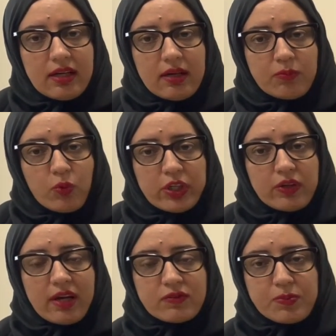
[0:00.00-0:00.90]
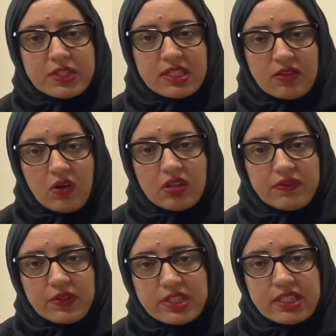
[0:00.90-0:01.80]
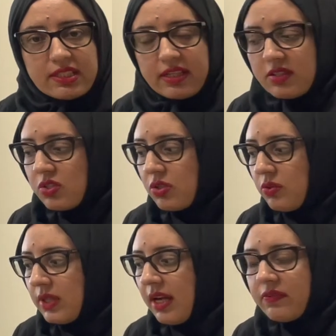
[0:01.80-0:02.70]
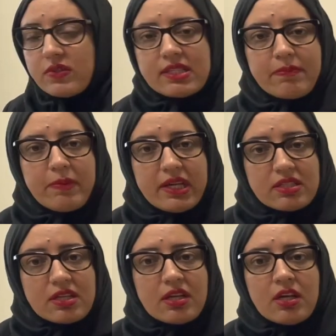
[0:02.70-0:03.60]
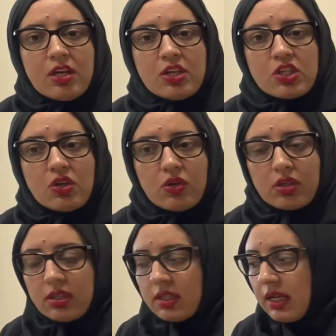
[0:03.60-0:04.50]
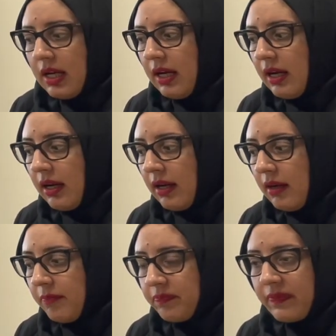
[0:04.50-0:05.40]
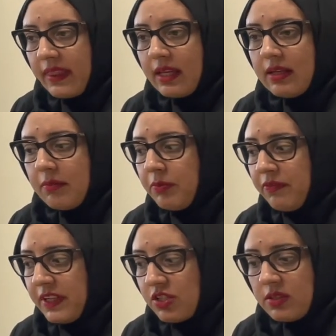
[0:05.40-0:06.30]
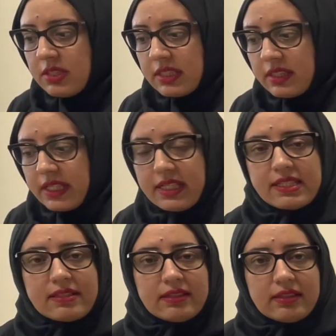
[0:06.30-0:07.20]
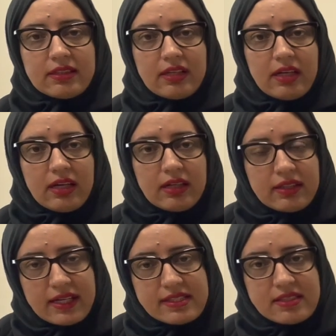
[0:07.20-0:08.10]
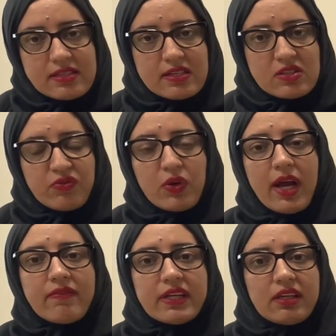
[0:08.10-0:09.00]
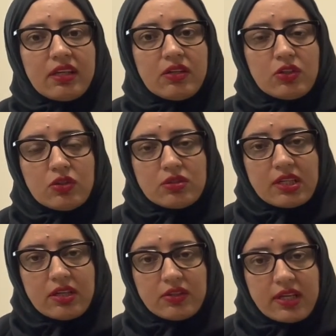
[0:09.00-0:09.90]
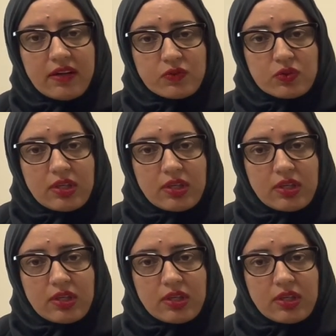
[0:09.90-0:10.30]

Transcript: where you have to put in all of your details. So you'd have to submit your professional degrees, licenses, if you have any. You'd have to